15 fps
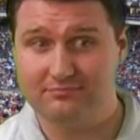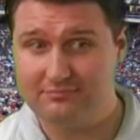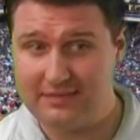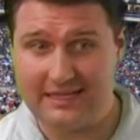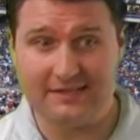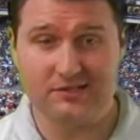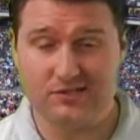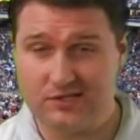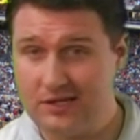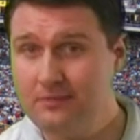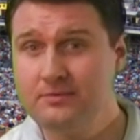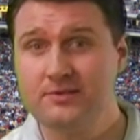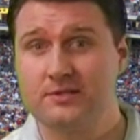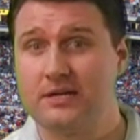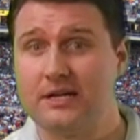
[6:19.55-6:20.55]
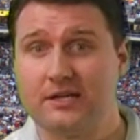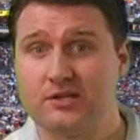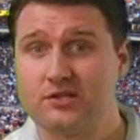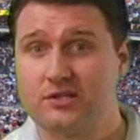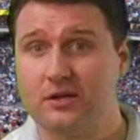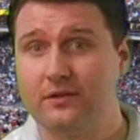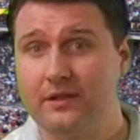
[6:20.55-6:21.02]
In some studies
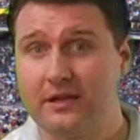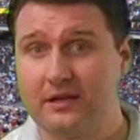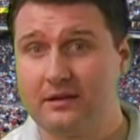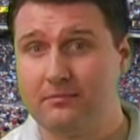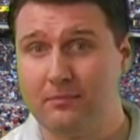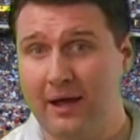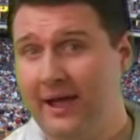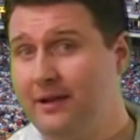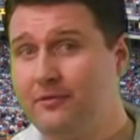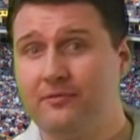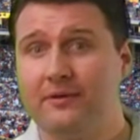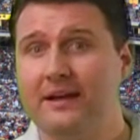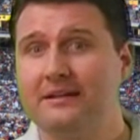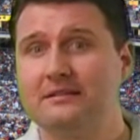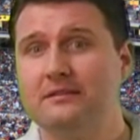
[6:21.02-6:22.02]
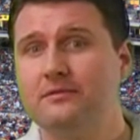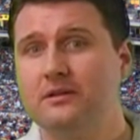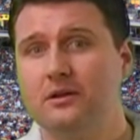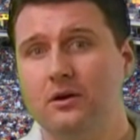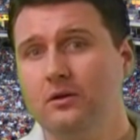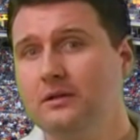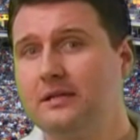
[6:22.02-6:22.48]
show that it might affect even
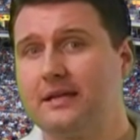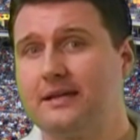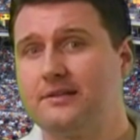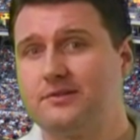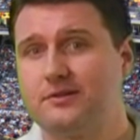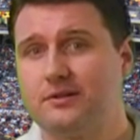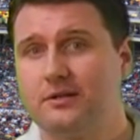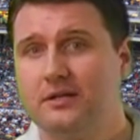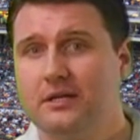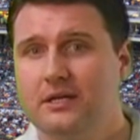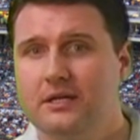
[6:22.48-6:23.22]
colon cancer.